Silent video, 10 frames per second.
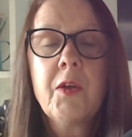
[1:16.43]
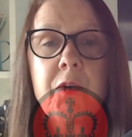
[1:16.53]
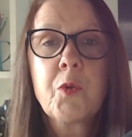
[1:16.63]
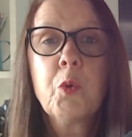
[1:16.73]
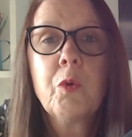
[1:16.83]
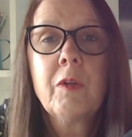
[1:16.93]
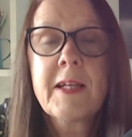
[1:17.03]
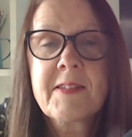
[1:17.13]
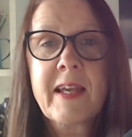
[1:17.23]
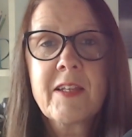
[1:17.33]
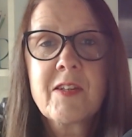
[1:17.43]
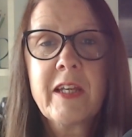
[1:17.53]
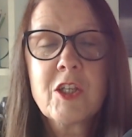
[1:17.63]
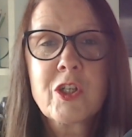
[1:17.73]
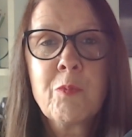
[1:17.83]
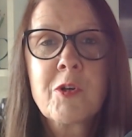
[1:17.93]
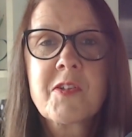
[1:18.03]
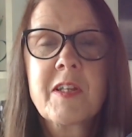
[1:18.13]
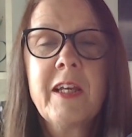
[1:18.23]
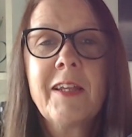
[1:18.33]
So let's head to
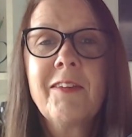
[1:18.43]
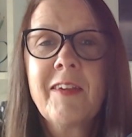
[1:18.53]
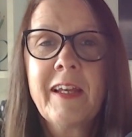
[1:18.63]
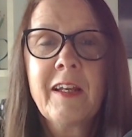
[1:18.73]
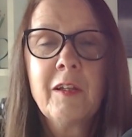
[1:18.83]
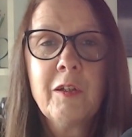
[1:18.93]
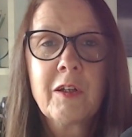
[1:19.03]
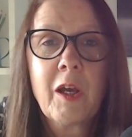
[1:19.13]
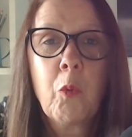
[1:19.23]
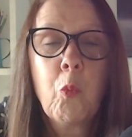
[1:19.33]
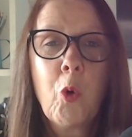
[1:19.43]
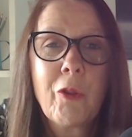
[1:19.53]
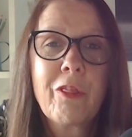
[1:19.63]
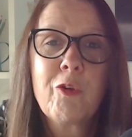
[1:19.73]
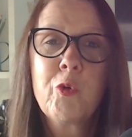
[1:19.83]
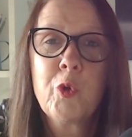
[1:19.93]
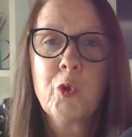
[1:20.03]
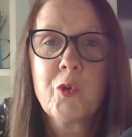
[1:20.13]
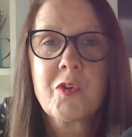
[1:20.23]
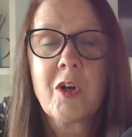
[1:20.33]
HMRC and take a look at what the
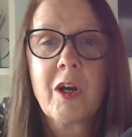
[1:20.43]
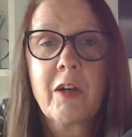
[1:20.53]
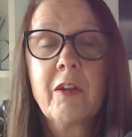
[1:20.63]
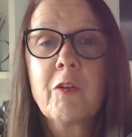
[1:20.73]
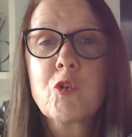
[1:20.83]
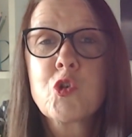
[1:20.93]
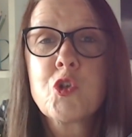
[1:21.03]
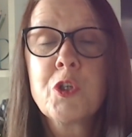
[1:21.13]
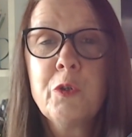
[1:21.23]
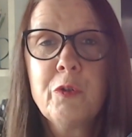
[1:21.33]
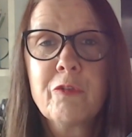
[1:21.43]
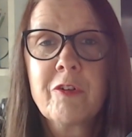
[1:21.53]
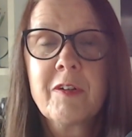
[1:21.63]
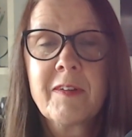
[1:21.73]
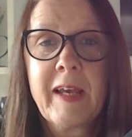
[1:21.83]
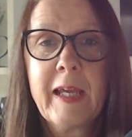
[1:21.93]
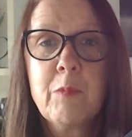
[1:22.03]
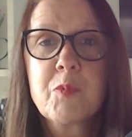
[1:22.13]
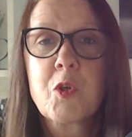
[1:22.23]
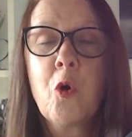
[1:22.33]
rules are. Now there's two different
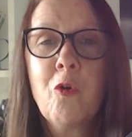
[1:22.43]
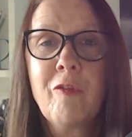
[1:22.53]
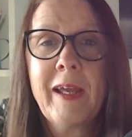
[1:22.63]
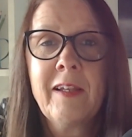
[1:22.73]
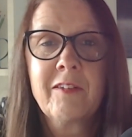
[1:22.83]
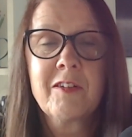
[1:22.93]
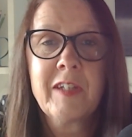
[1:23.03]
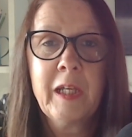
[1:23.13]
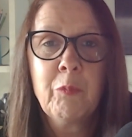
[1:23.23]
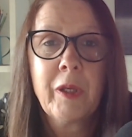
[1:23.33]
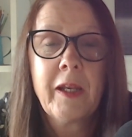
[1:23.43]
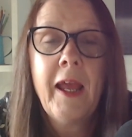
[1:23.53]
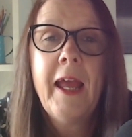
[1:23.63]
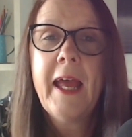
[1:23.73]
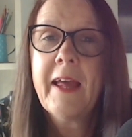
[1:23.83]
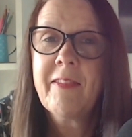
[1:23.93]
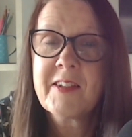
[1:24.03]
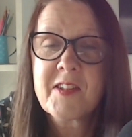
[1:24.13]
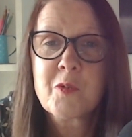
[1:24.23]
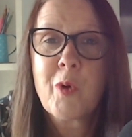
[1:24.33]
types of entertainment, and
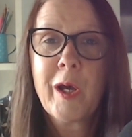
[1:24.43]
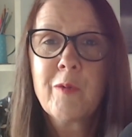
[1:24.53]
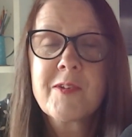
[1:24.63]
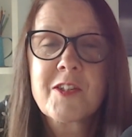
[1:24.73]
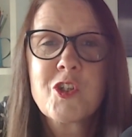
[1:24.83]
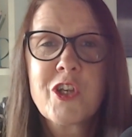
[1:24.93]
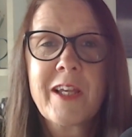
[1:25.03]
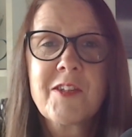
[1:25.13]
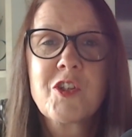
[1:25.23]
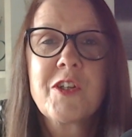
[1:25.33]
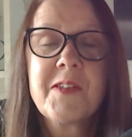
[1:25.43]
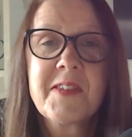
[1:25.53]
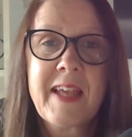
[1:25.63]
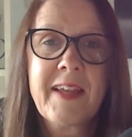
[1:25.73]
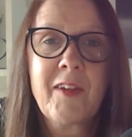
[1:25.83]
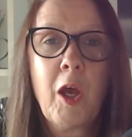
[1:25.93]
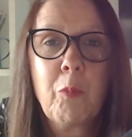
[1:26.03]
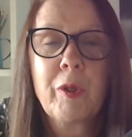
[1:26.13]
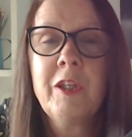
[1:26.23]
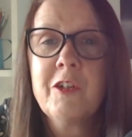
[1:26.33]
this is what I would suggest you set
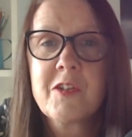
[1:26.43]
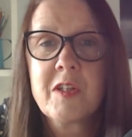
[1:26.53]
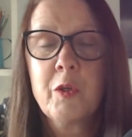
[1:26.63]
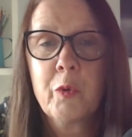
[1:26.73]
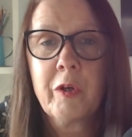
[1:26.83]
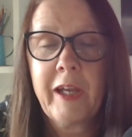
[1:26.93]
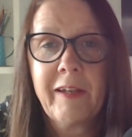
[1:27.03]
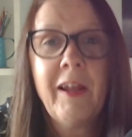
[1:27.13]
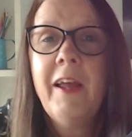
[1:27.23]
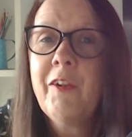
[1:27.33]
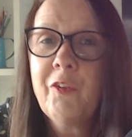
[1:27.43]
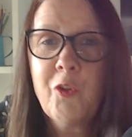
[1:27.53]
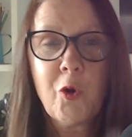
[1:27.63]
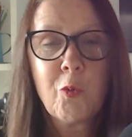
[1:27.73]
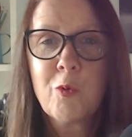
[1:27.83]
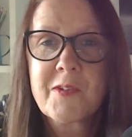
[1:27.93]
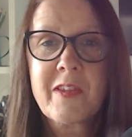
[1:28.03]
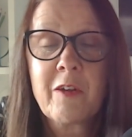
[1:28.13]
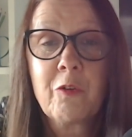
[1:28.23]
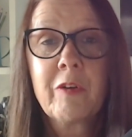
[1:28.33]
up in your Xero account. Not what's
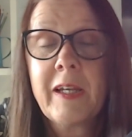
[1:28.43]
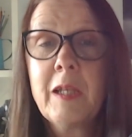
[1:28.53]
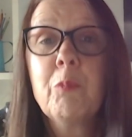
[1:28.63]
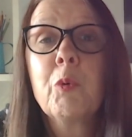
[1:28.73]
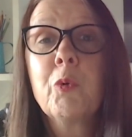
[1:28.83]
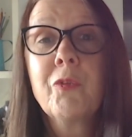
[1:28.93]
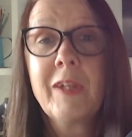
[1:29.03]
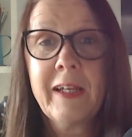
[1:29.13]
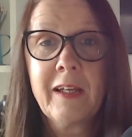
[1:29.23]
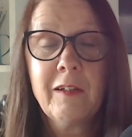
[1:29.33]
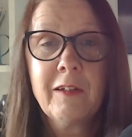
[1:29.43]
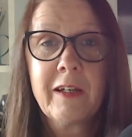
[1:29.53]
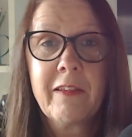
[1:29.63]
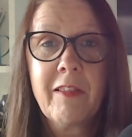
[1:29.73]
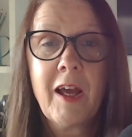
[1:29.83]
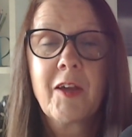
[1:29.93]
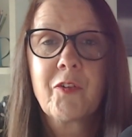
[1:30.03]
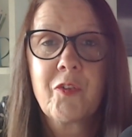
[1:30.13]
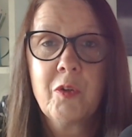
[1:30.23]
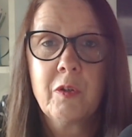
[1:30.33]
there already, but we'll take a look at
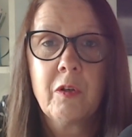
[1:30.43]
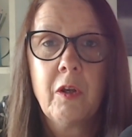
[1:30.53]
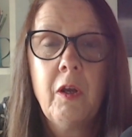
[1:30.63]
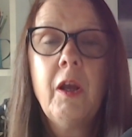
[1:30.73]
that soon.